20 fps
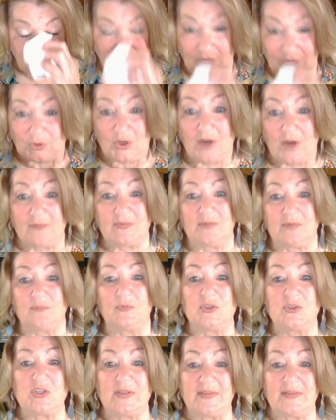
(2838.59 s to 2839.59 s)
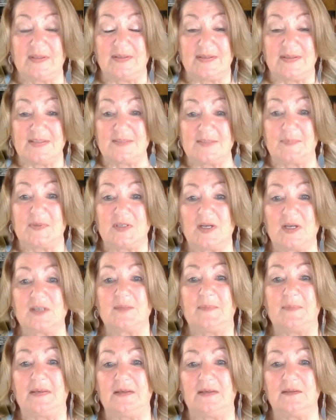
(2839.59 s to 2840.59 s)
very often, which I think needs to be
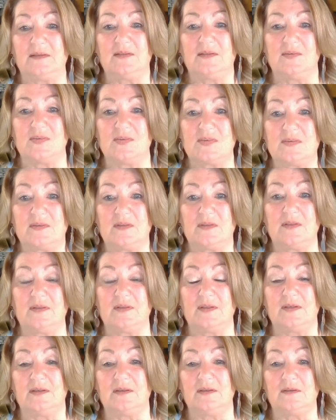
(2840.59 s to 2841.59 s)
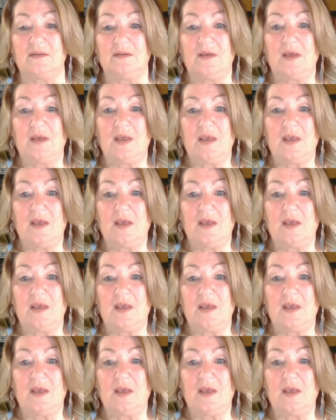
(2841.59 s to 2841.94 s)
talked about, is the